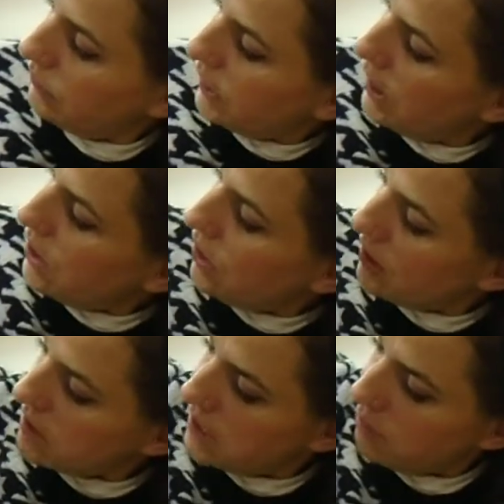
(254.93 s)
And you
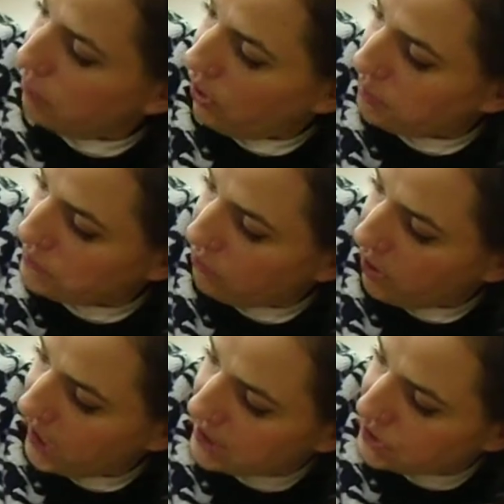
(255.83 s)
can see Bob's
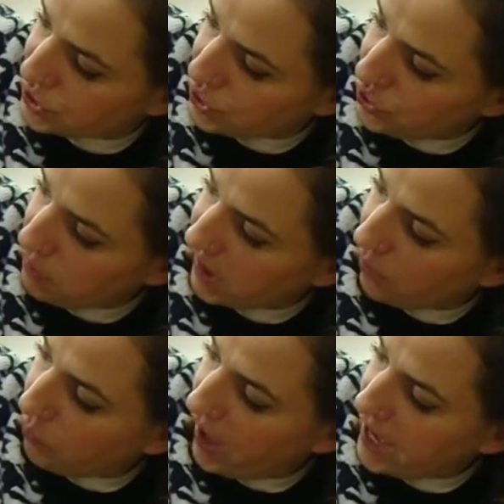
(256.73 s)
rocket zooming
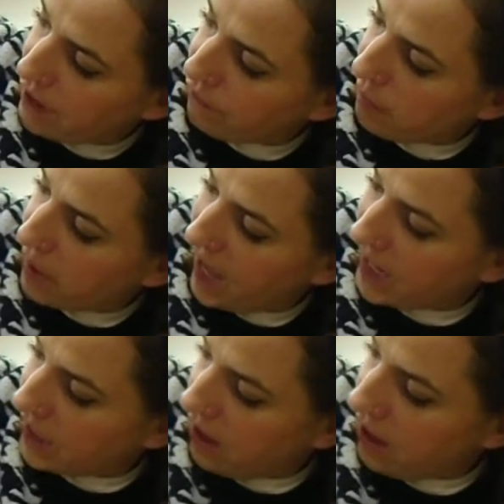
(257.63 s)
away from
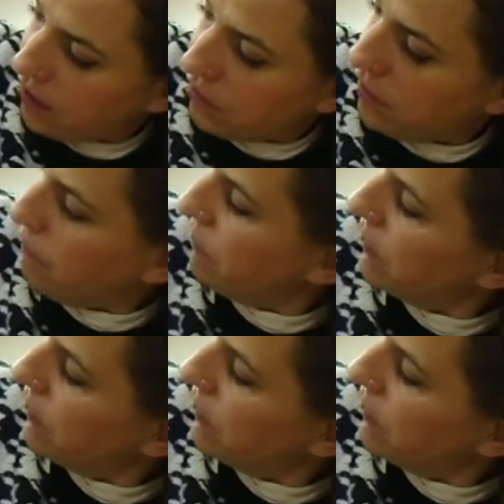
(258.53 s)
planet Earth.